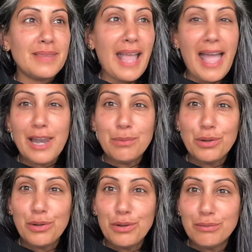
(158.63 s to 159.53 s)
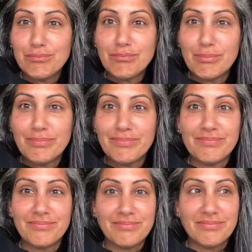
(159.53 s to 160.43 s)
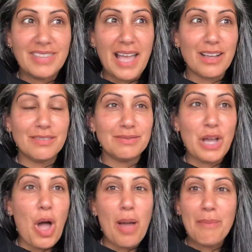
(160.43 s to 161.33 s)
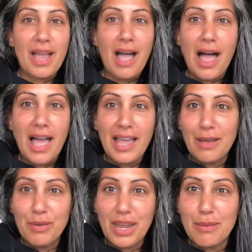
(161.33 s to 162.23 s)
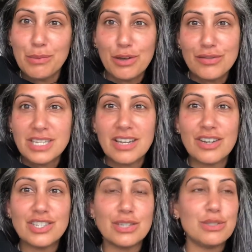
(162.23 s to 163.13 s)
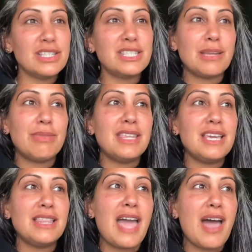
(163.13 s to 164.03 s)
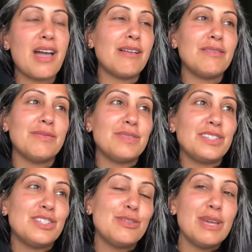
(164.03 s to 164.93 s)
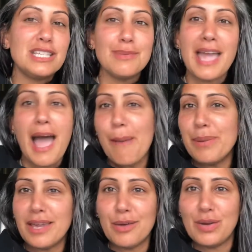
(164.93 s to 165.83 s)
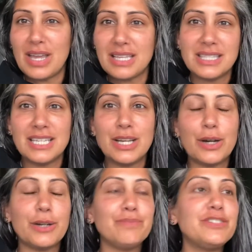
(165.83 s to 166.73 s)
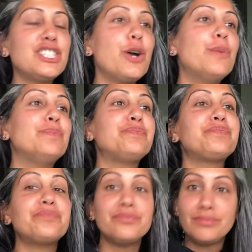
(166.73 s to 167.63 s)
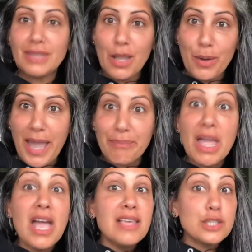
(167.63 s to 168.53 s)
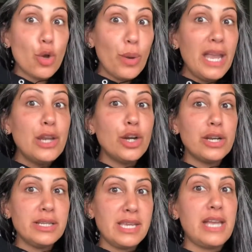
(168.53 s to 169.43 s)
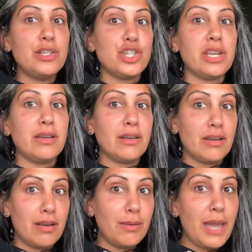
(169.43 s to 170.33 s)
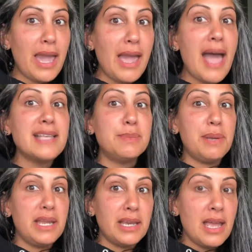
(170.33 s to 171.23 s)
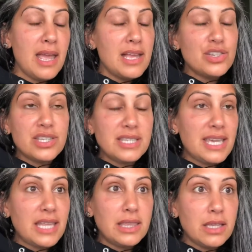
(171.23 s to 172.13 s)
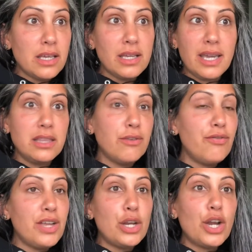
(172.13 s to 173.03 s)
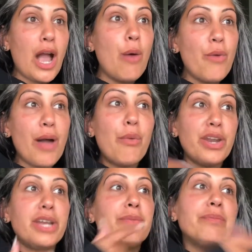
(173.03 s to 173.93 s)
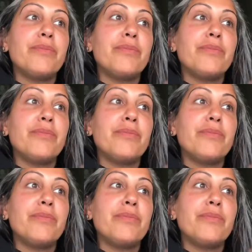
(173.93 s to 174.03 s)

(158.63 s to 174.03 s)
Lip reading: animal that caught my eye when I moved here. She was just something that she makes me happy when I see her. So, okay, so inner intention, okay, has been just get the feeder. I want to